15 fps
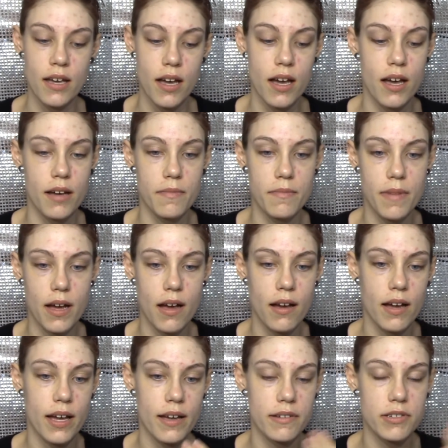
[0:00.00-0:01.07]

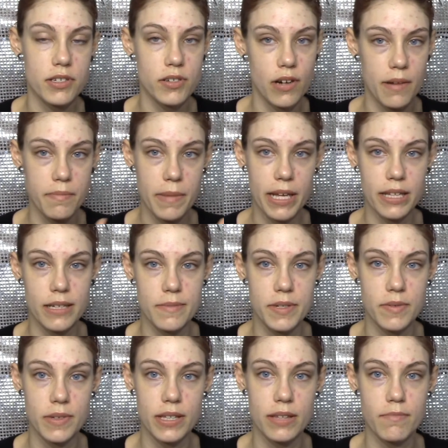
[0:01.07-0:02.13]
I scrubbed my lips
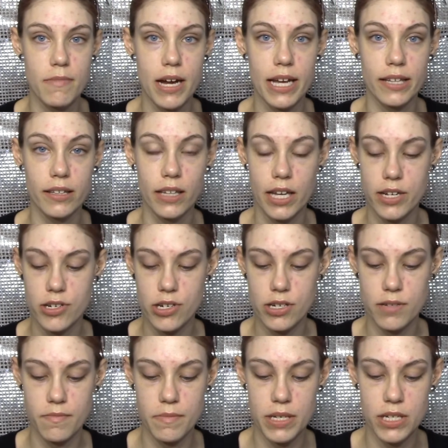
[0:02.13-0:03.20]
with my
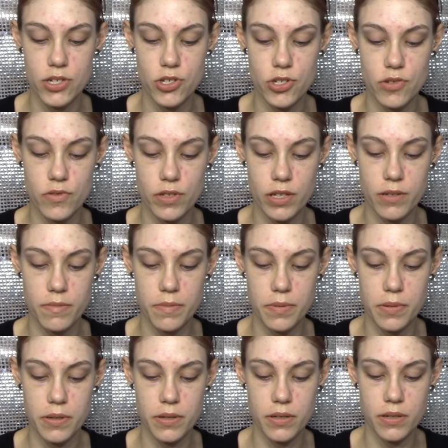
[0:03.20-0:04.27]
Lush Mint Julep
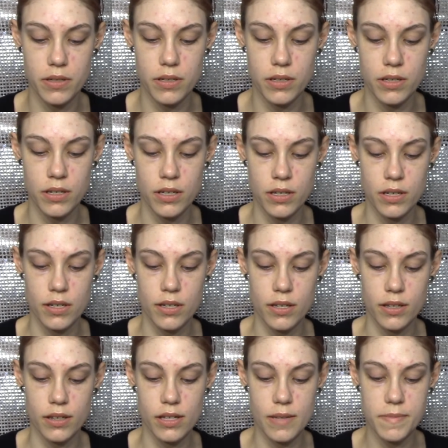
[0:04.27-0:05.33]

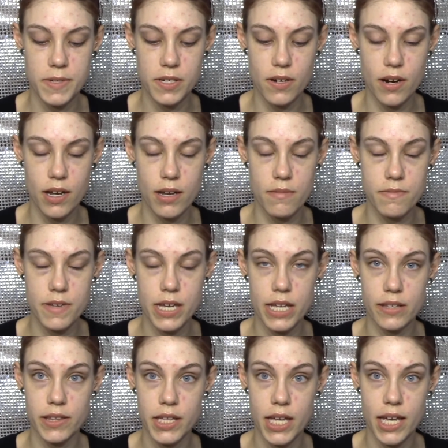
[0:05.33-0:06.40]
lip scrub,
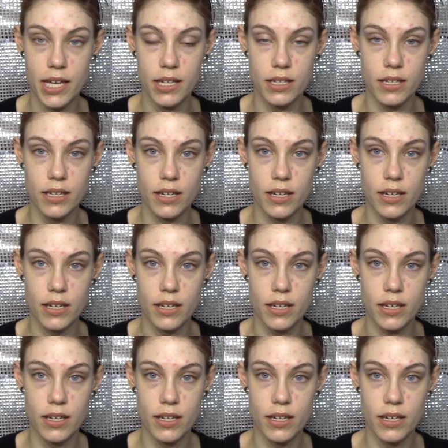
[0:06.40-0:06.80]
and then